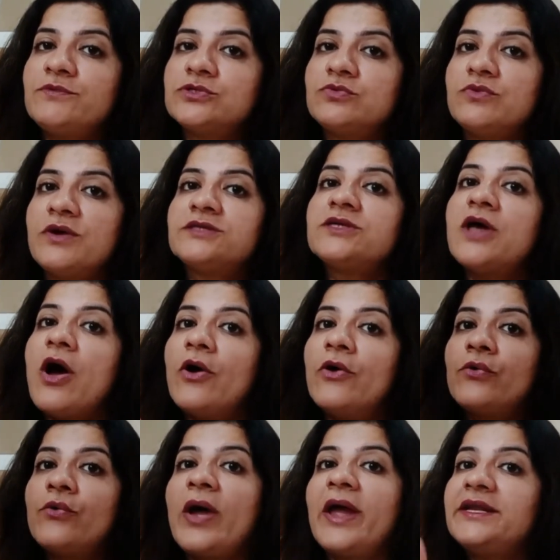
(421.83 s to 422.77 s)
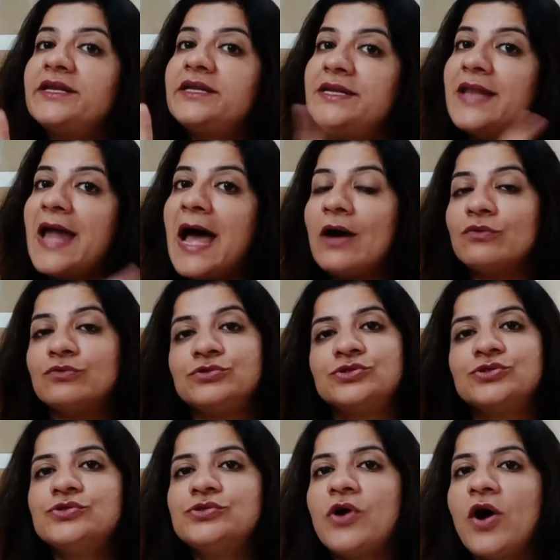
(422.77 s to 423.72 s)
to us right now.
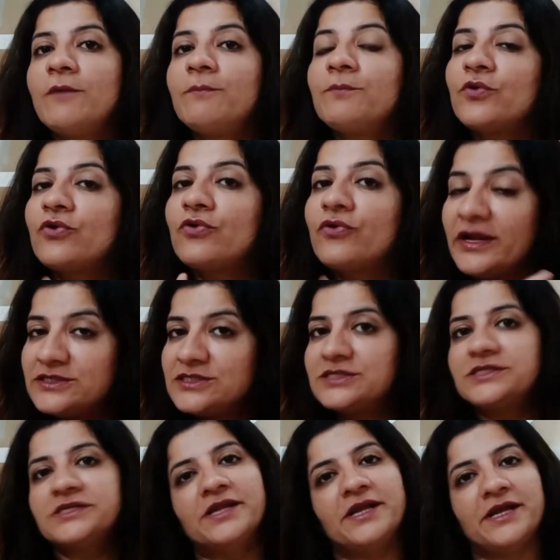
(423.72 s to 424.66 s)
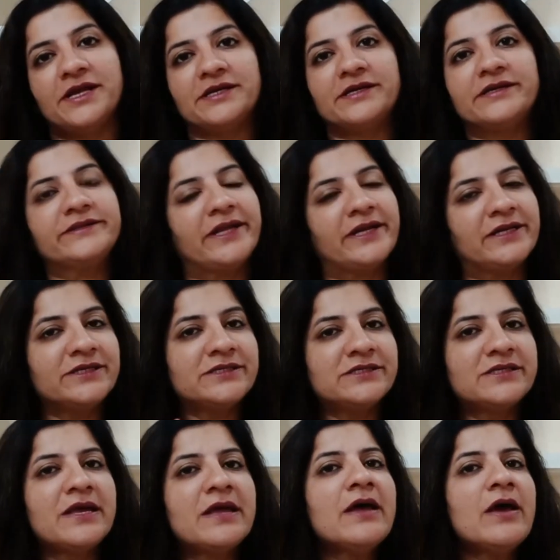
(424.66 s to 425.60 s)
Do not procrastinate. That is
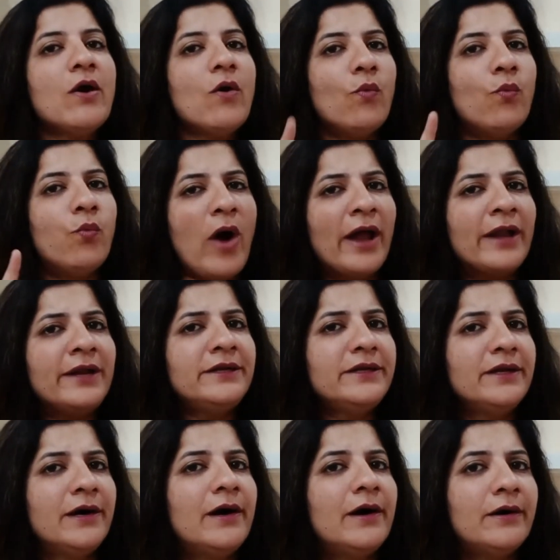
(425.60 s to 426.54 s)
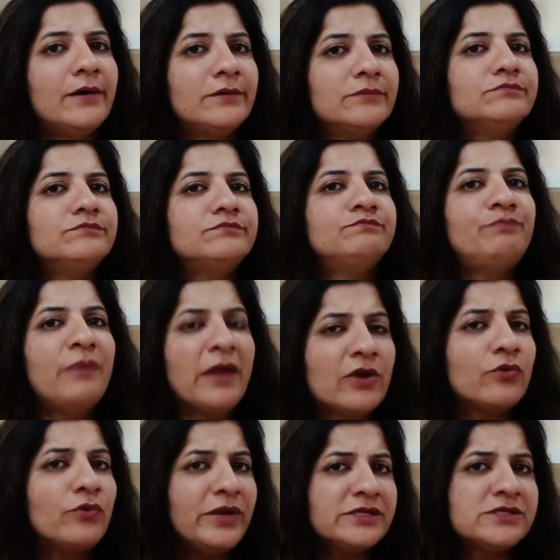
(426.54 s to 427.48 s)
one big
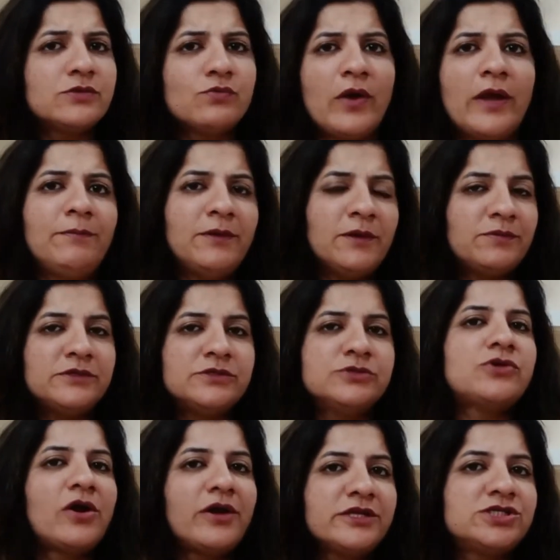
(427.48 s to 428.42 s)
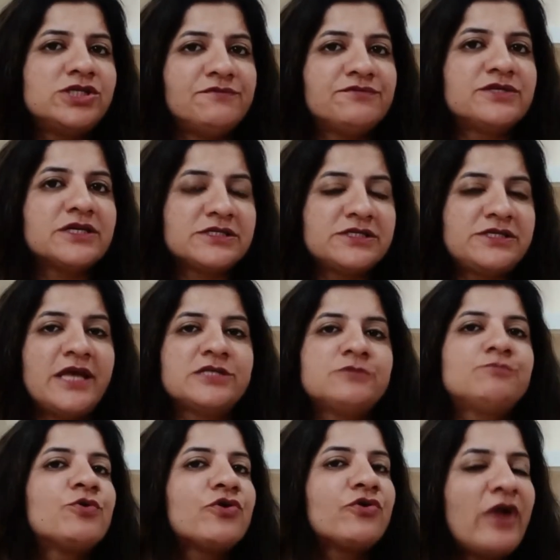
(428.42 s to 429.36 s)
reason why people do not achieve success.
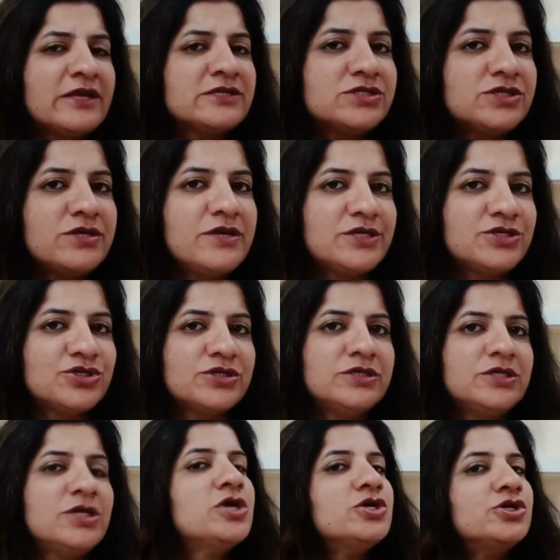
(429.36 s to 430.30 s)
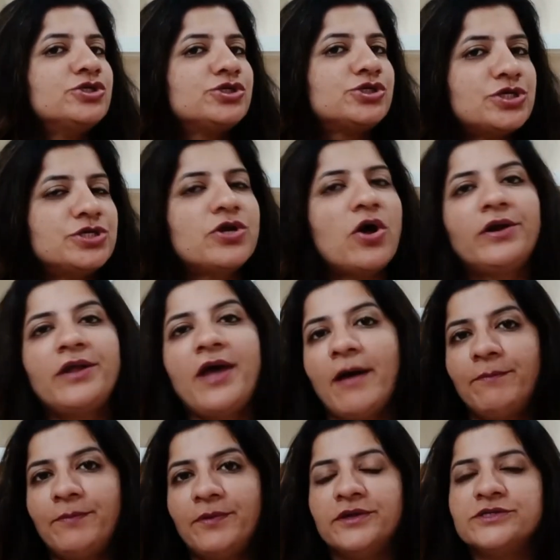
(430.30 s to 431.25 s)
Procrastination should not
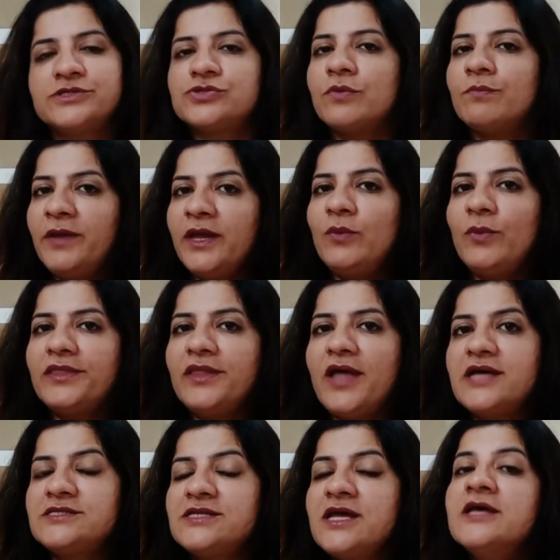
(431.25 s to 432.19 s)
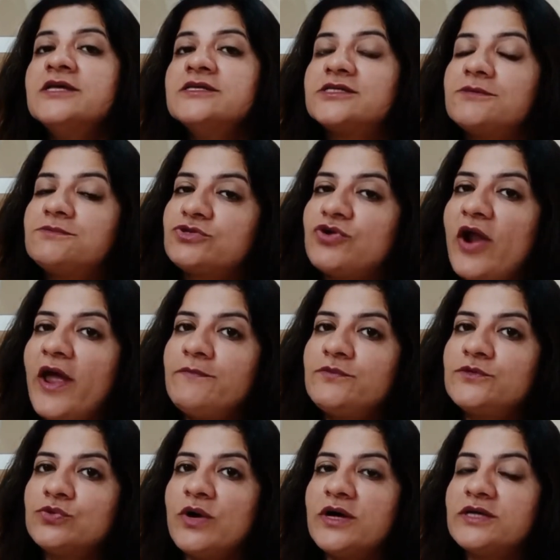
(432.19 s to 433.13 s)
happen. So be with us, subscribe
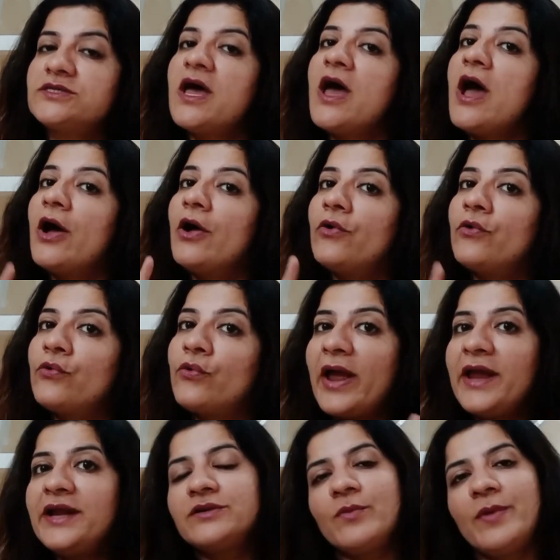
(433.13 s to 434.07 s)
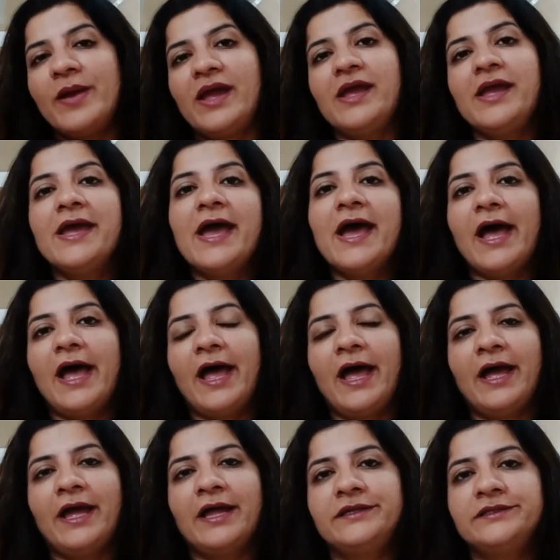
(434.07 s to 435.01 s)
to us right away,
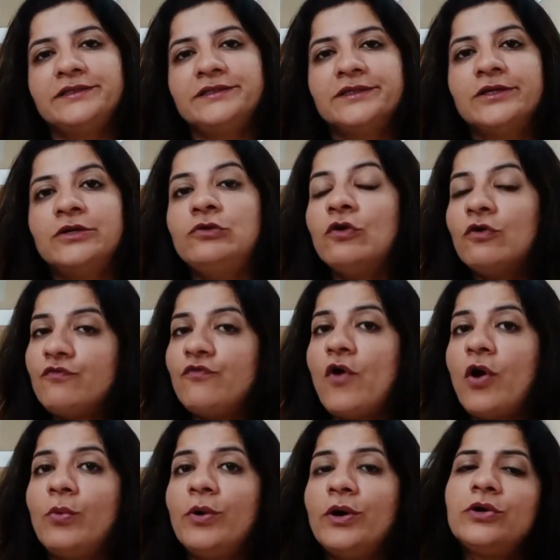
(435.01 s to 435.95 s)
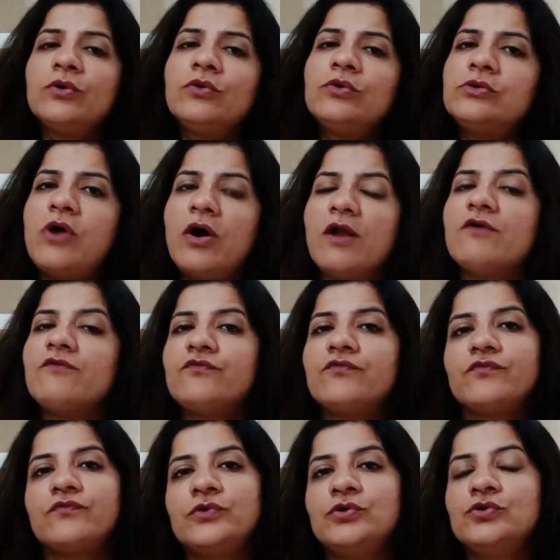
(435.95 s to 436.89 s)
and look forward to a lot of
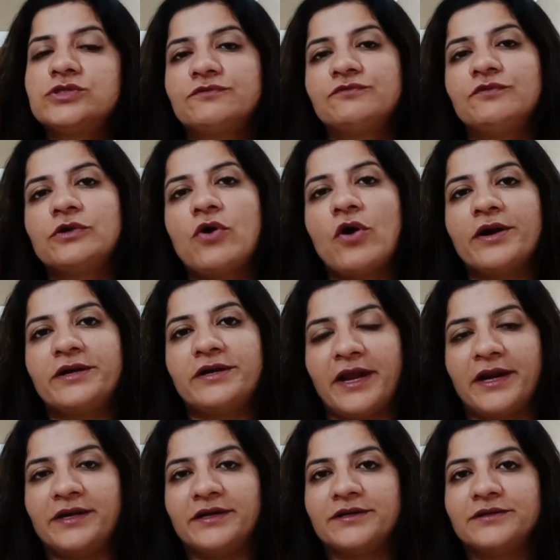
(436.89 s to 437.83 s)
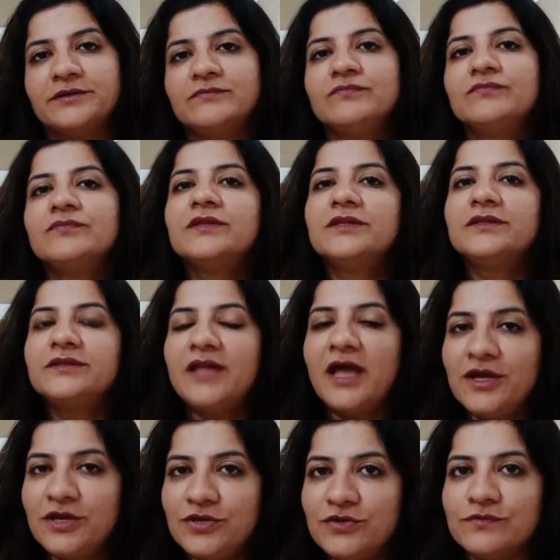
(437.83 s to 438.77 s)
useful content.
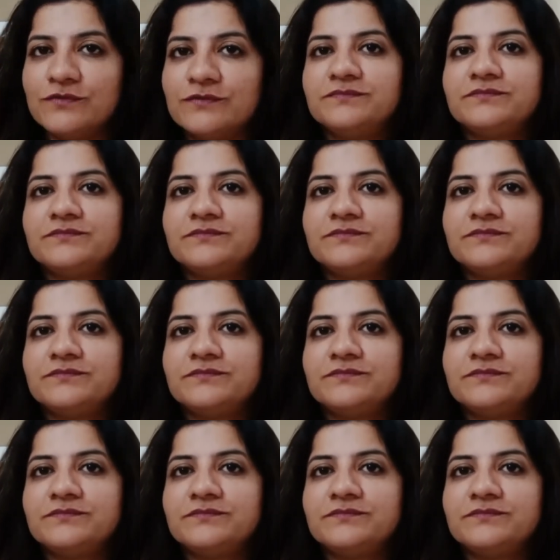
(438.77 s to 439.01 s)
Thank you.